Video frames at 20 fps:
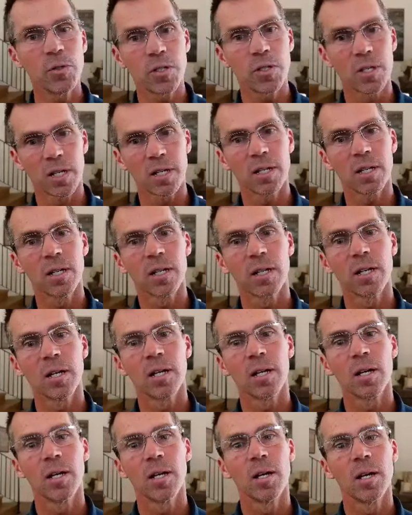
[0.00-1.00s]
it.
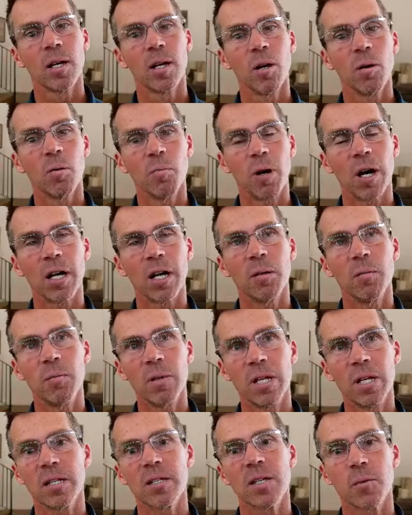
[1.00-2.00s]
But it
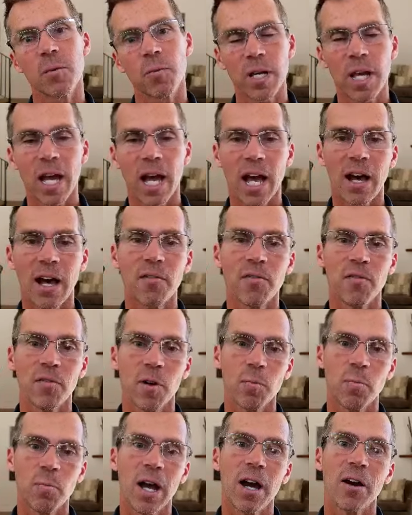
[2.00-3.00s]
means that we have a
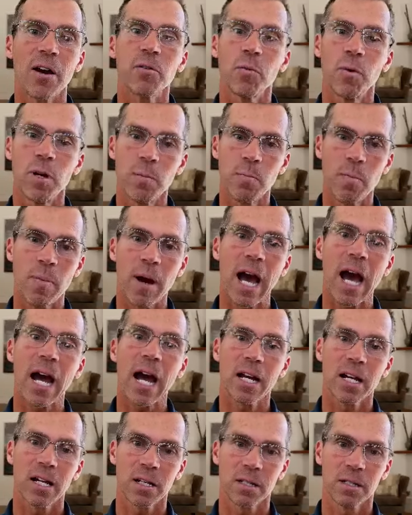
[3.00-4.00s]
pathway
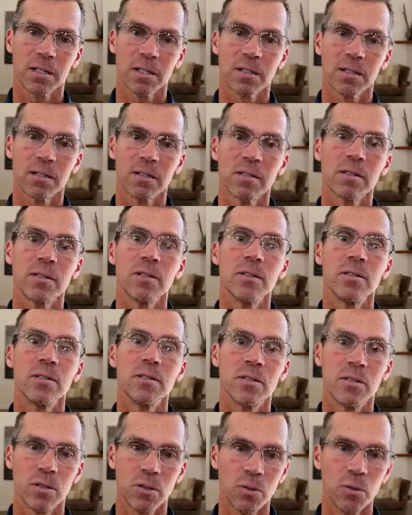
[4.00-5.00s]
back
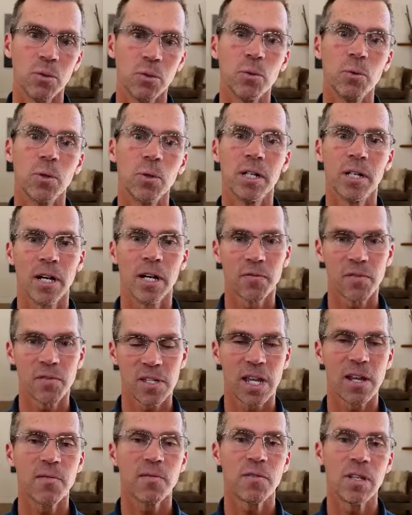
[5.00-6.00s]
to enough
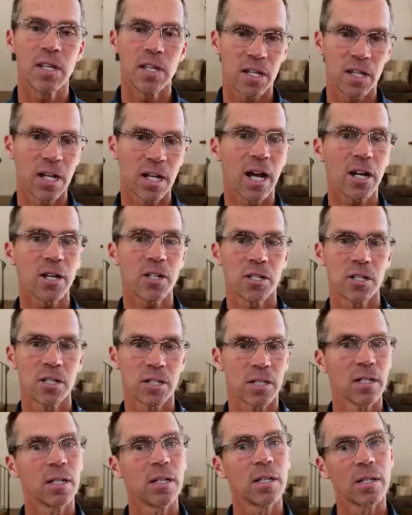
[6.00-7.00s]
safety connection
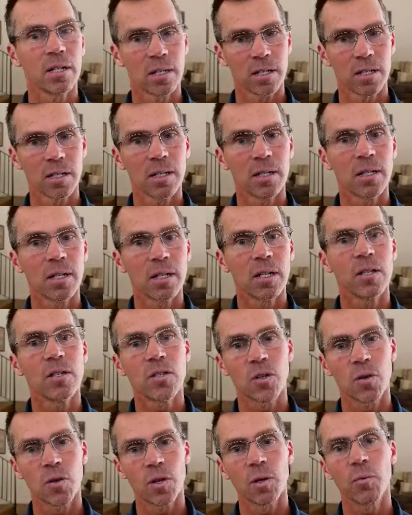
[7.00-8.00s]

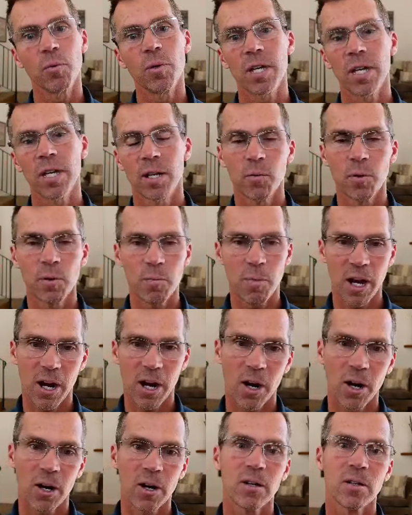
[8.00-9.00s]
so that we can repair.